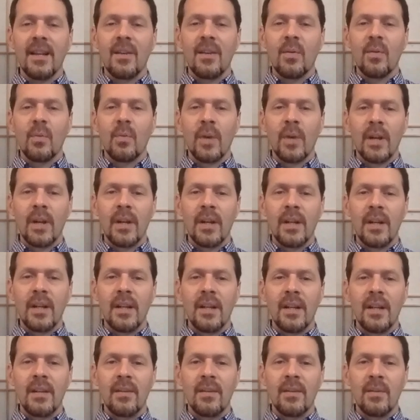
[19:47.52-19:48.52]
when
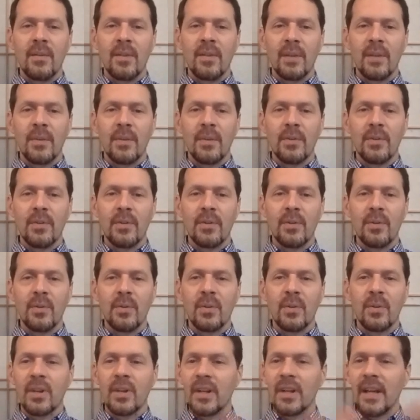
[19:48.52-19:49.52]
he was able to
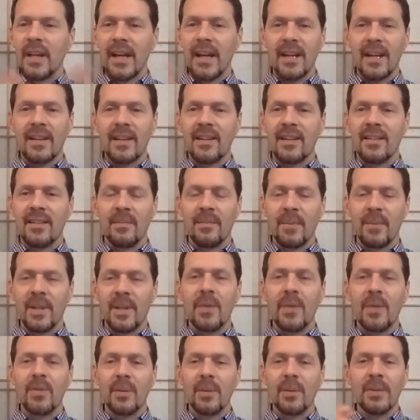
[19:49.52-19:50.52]
connect, but
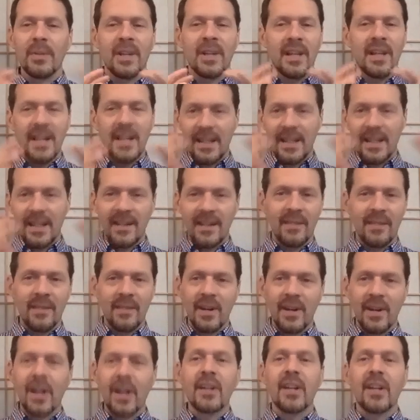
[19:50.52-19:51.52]
he was able to connect it in a
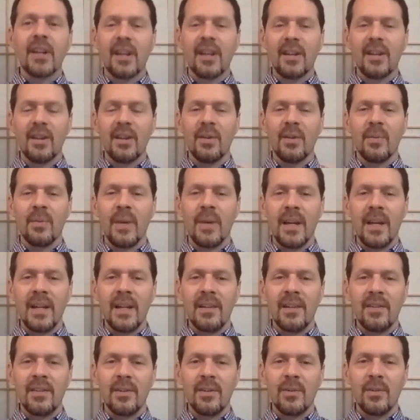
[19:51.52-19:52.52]
very articulate way.
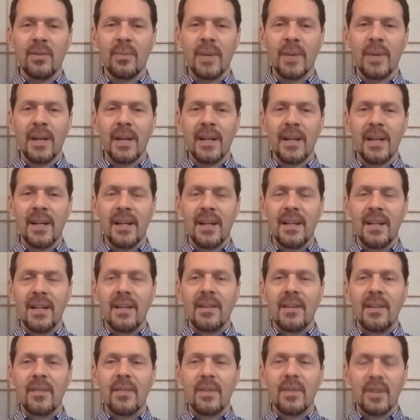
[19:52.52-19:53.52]
So my
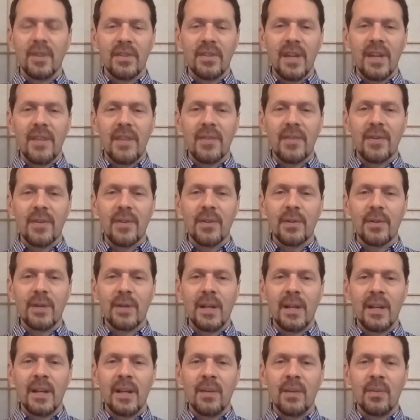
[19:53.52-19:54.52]
philosophical
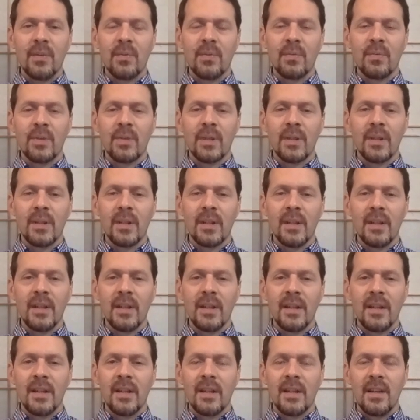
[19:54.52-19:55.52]
training was really
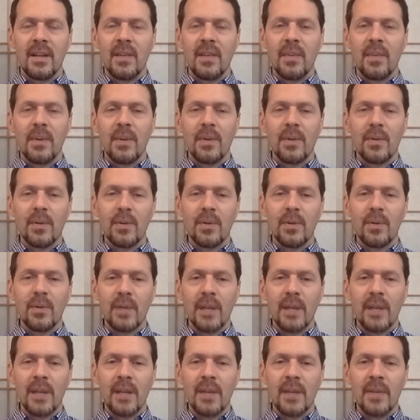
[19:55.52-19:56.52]
a spiritual
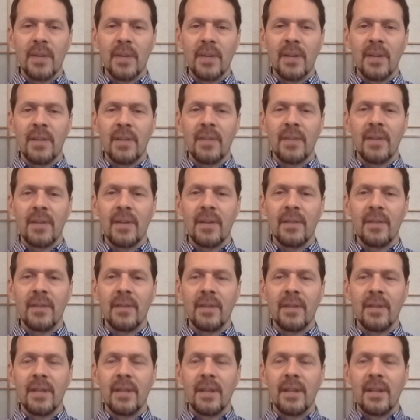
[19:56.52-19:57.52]
training, but it involved
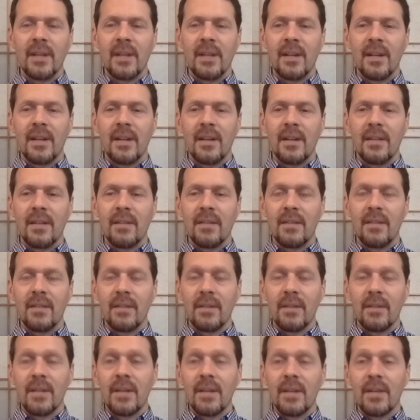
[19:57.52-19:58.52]

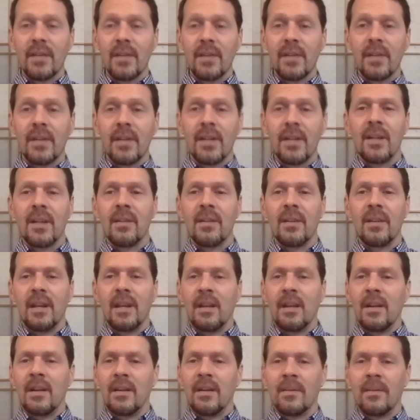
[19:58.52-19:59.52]
really understanding
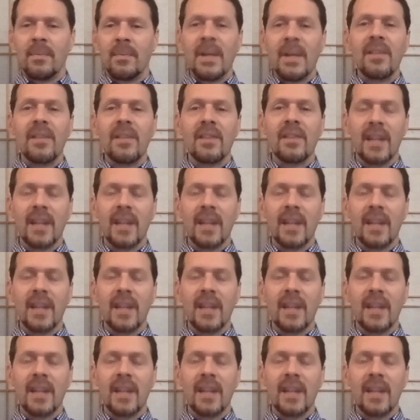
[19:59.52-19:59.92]
basic